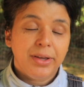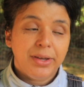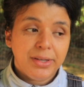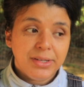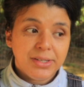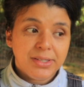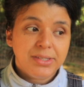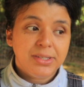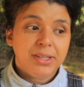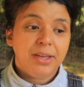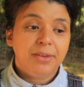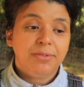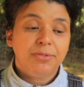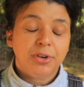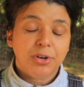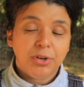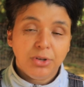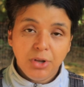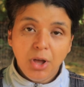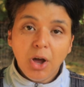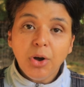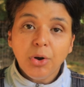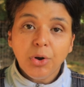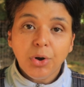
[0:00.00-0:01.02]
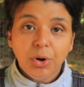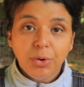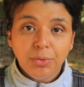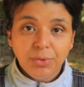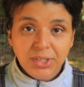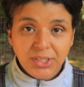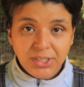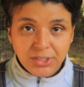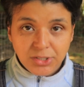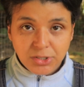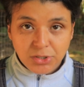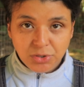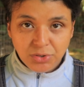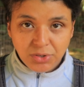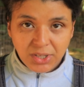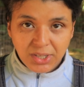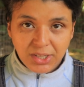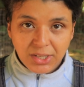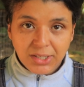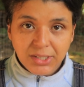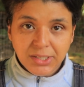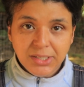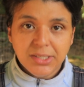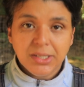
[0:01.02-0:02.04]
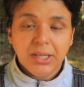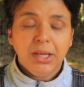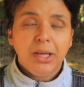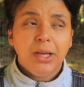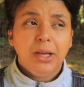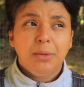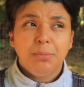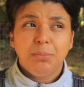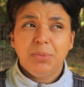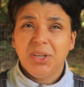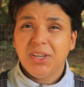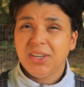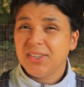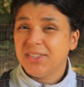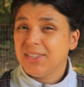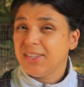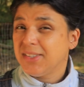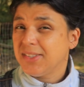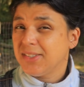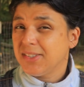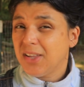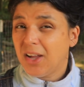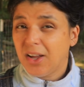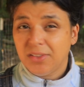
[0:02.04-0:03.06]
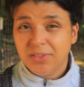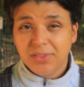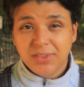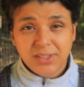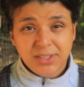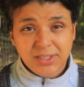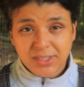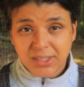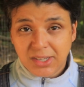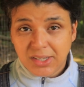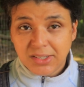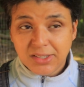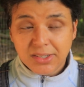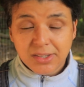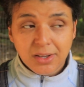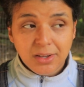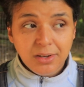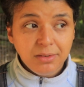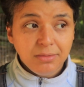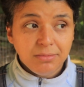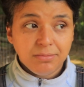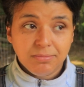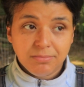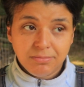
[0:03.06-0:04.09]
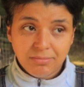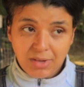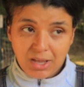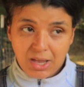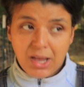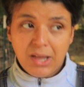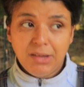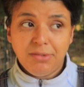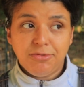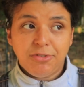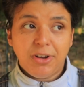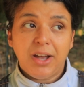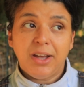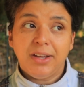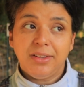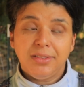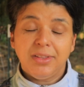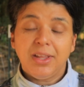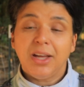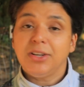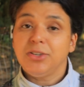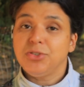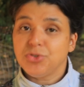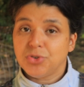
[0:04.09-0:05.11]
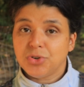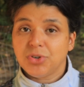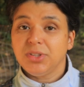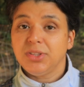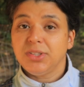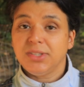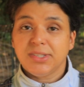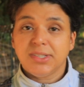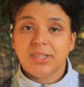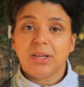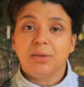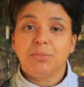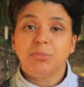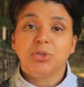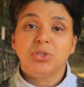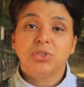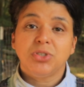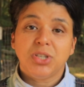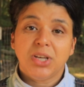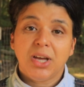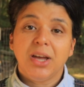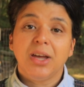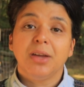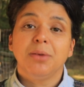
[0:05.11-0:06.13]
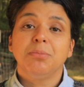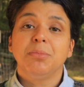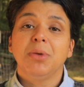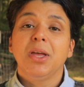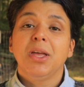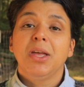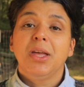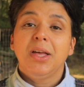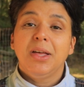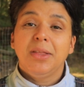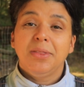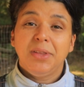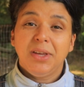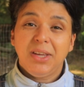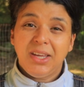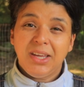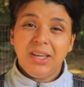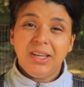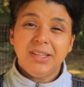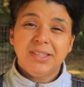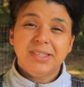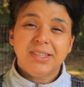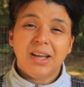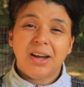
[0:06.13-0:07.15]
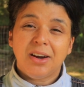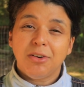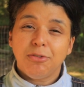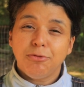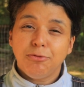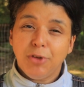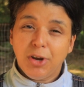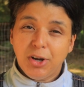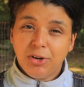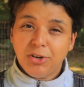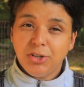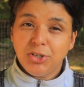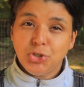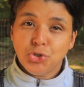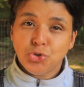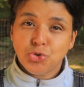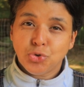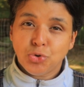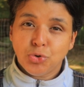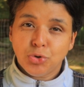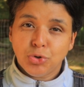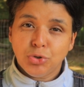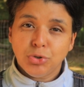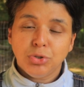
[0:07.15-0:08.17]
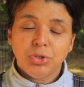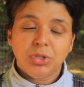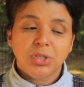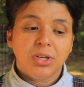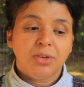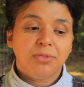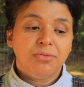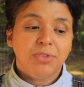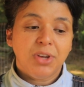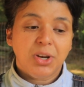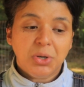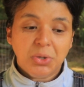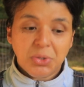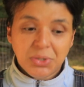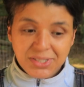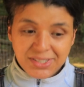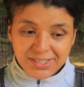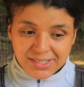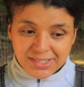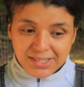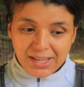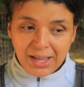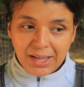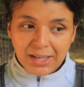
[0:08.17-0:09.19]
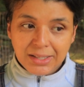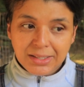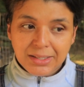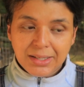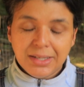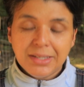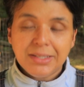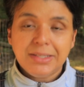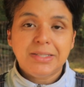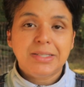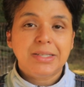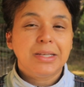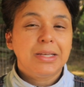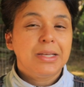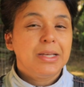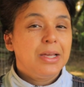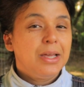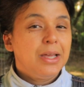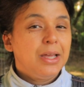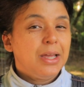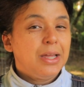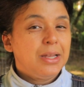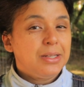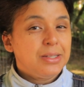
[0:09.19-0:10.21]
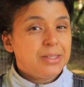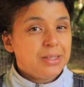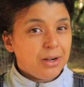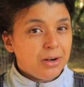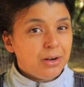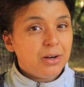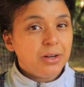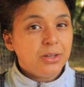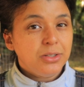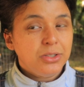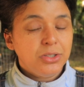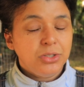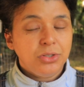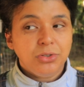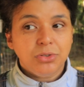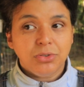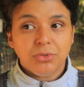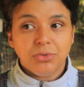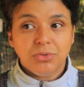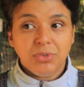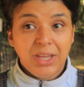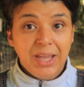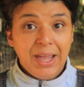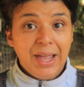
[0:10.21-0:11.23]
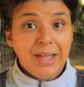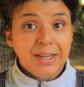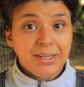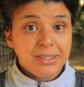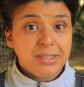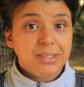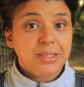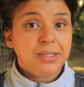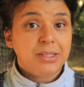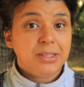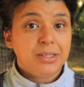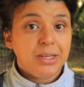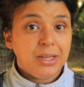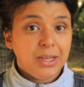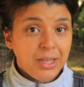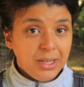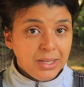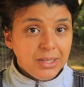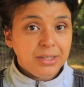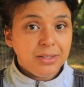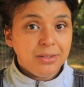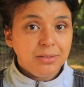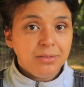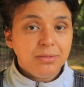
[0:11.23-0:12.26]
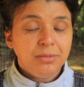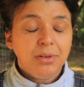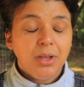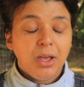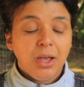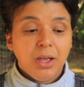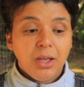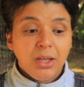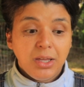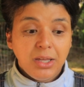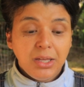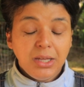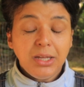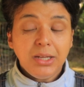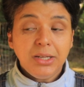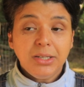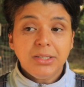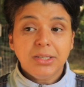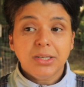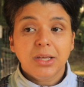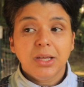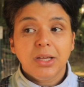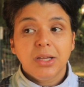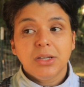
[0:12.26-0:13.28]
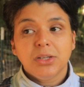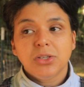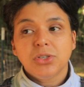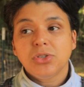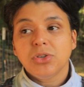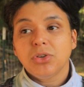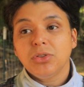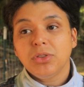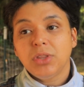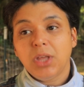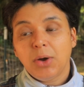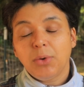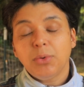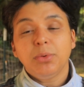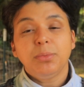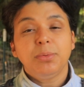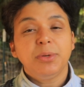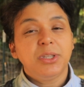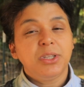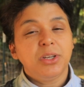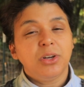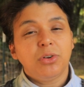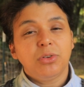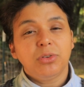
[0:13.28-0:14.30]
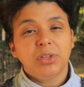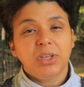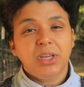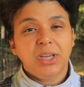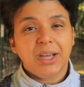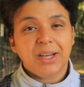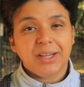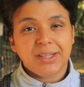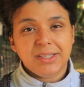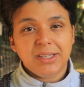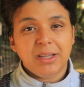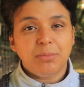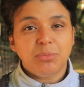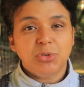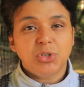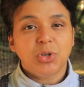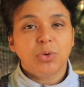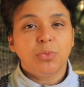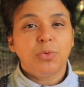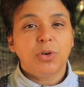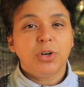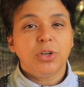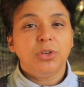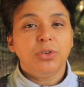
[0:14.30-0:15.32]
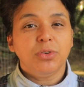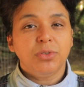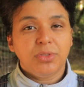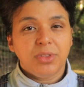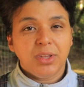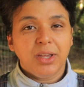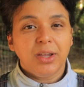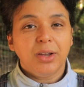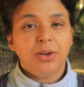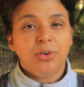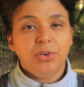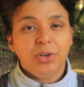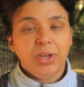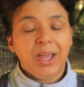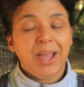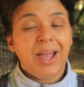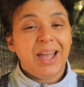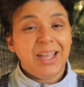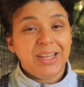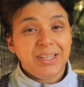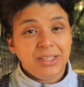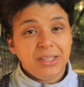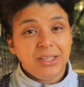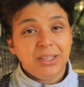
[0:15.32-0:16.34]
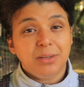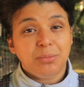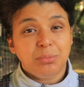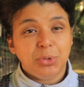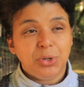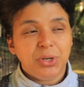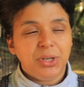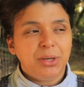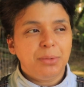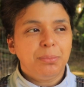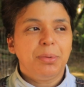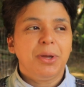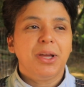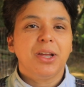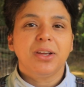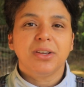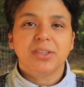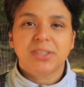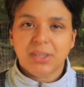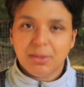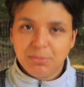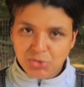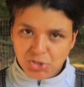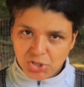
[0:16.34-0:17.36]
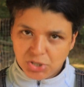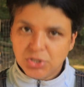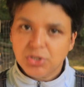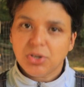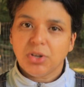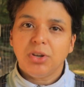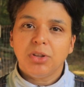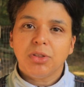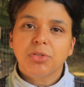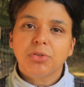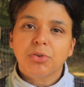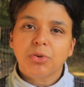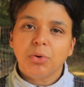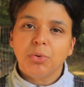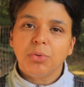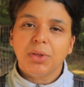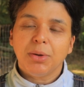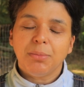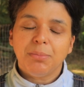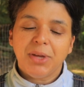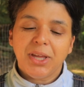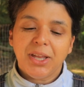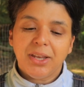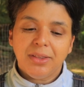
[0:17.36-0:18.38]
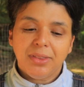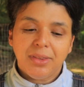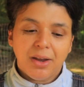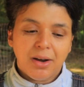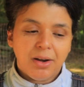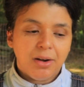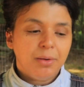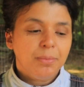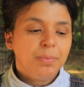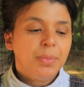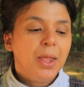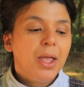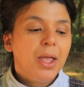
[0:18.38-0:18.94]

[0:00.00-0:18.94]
is if they're not going into heat, because it's not the season. I find that during the summertime, the heats are very short, very silent, and it's hard to catch in heat. So that would be the only exception where you think, okay, I need a breeding pen because I'm just going to throw them in there.